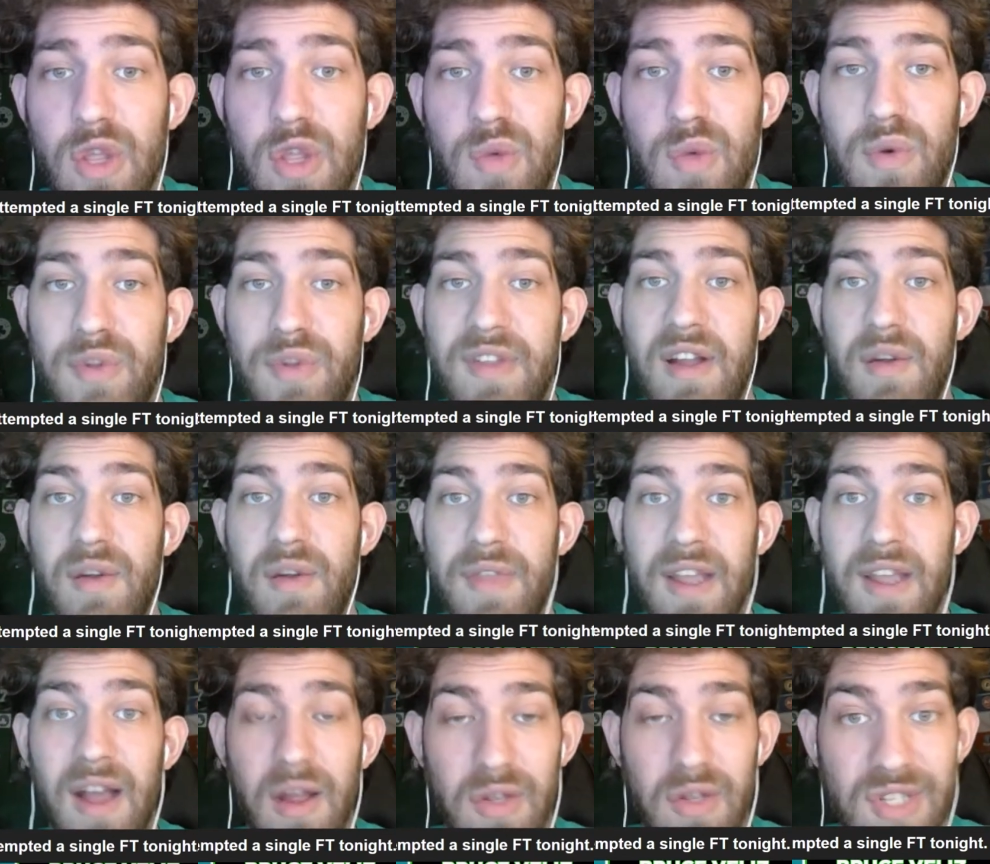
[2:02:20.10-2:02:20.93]
Rodero.
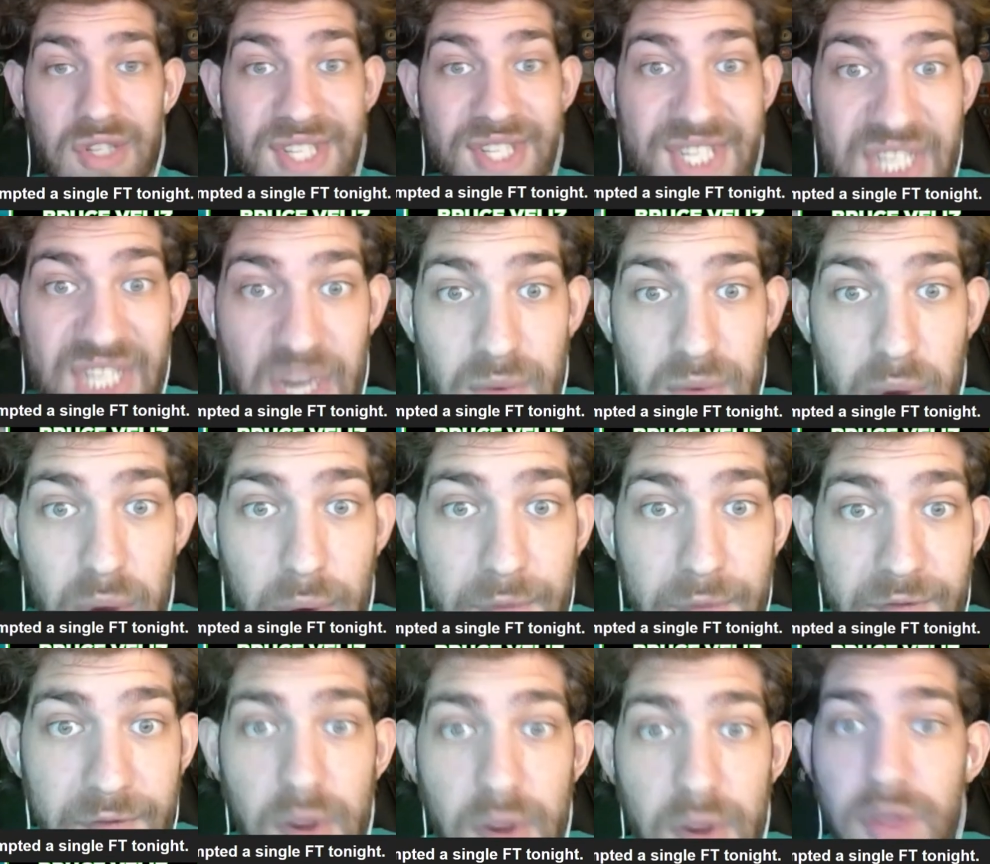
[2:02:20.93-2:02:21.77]
They got zero
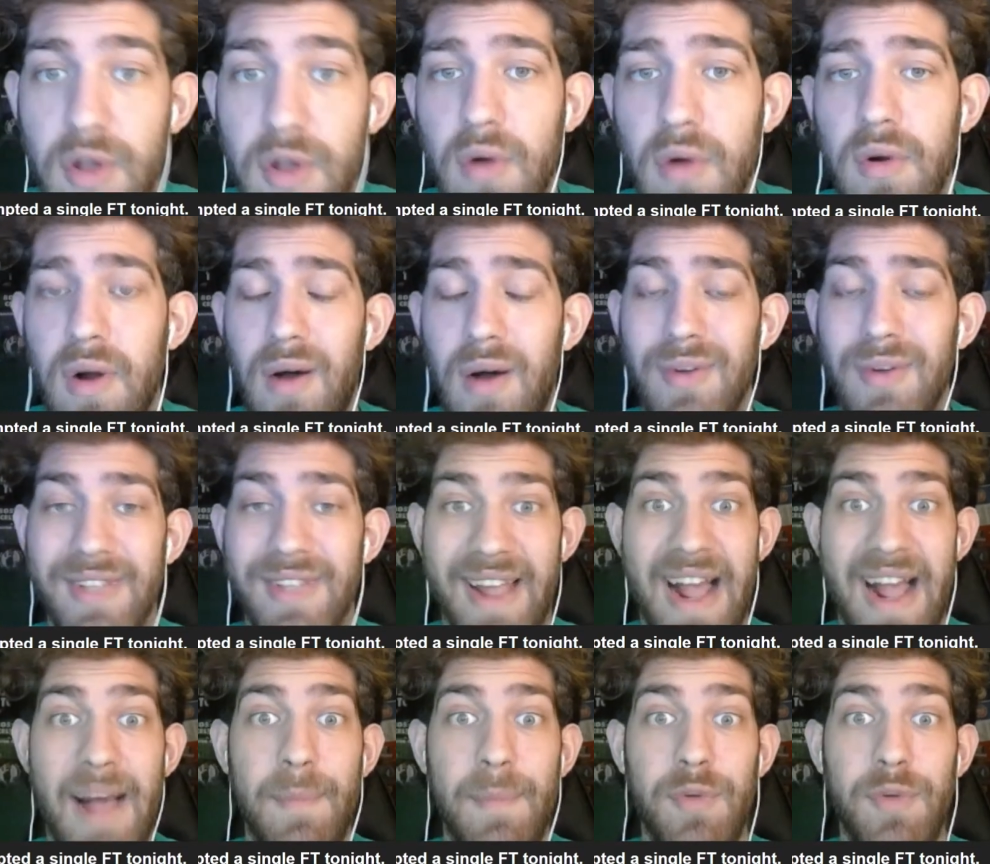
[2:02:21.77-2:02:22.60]
free throw calls.
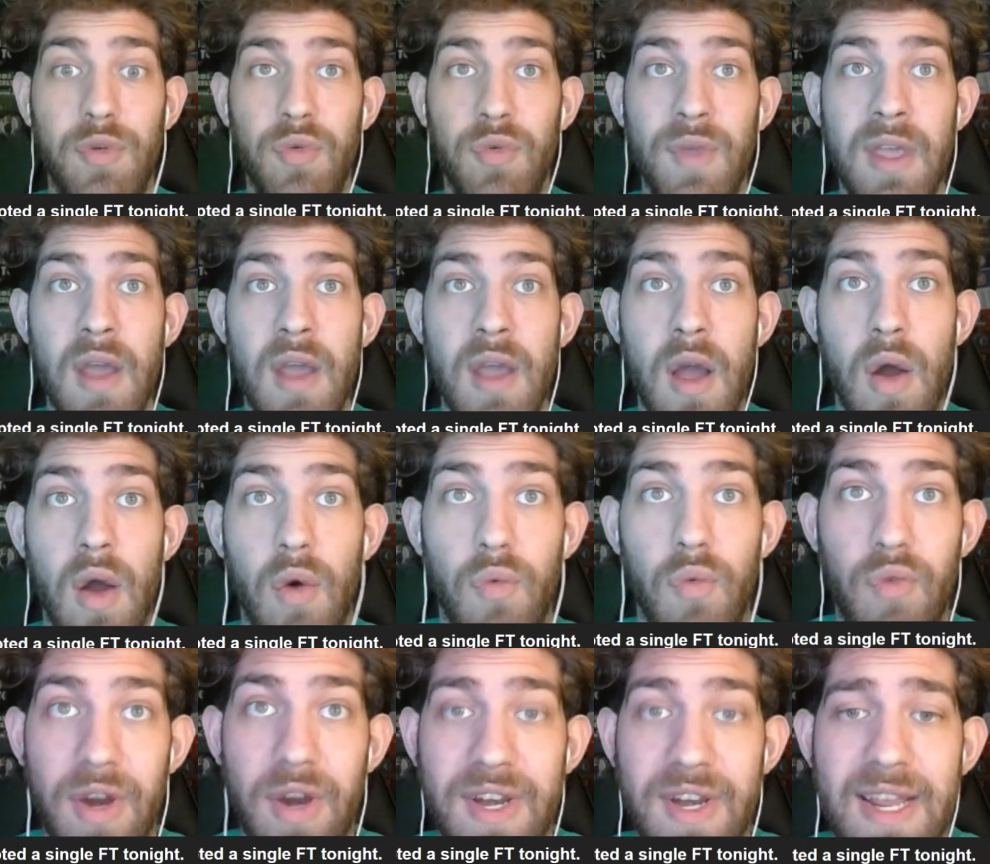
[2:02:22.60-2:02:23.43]
Absolutely
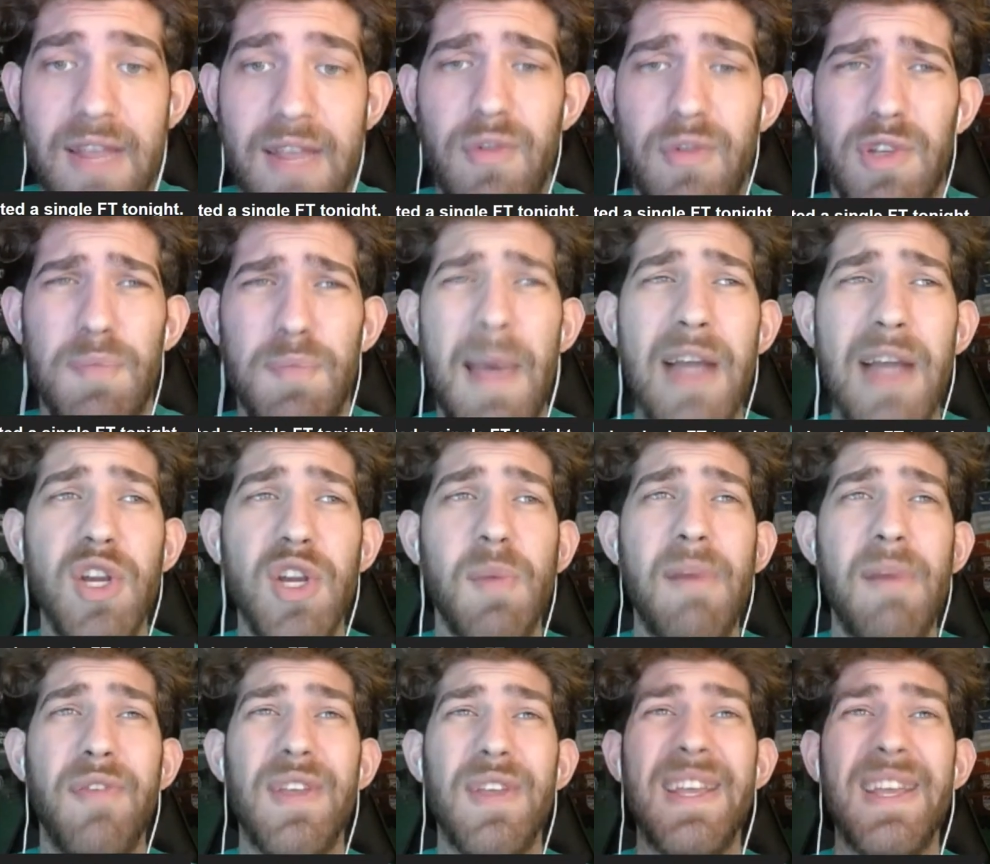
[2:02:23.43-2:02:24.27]
ridiculous. Patrick
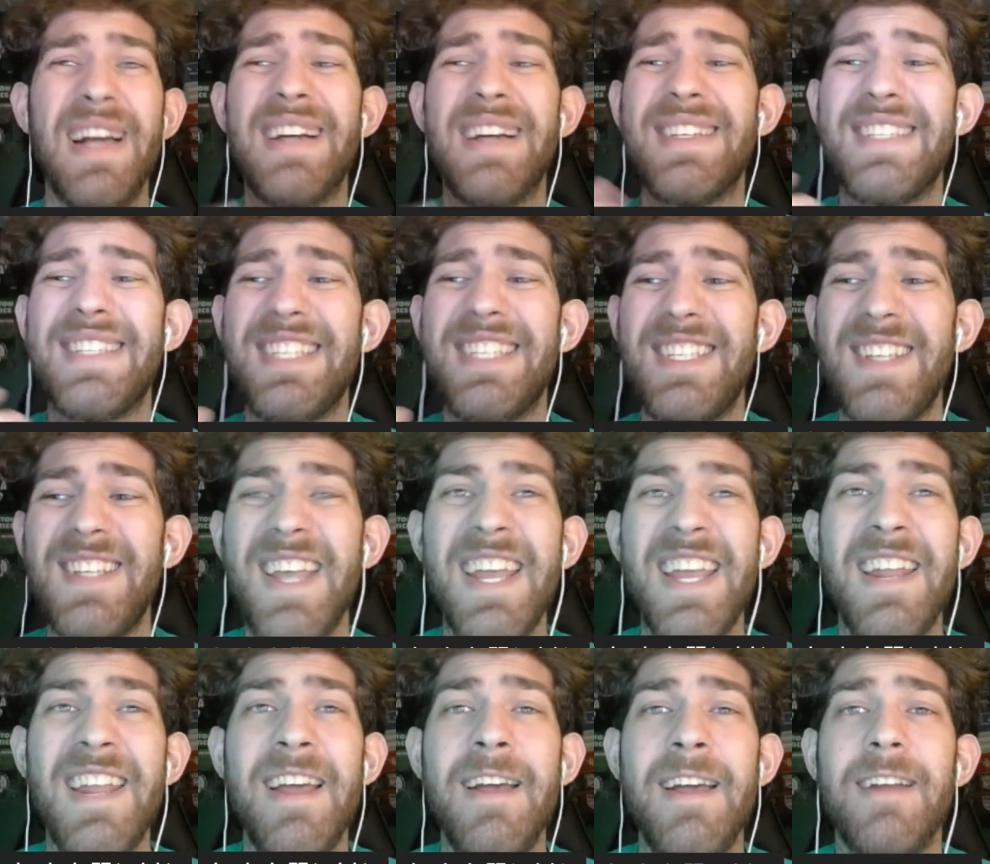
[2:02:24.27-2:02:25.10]
Beverley,
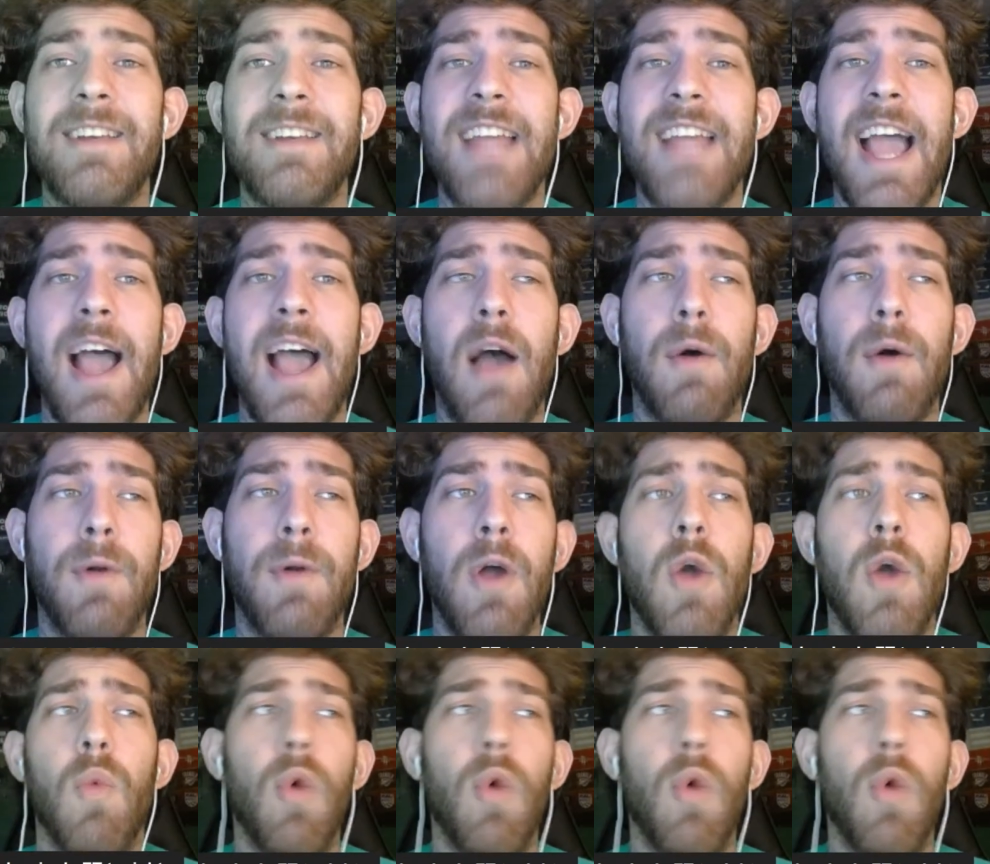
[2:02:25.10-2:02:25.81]
sit down.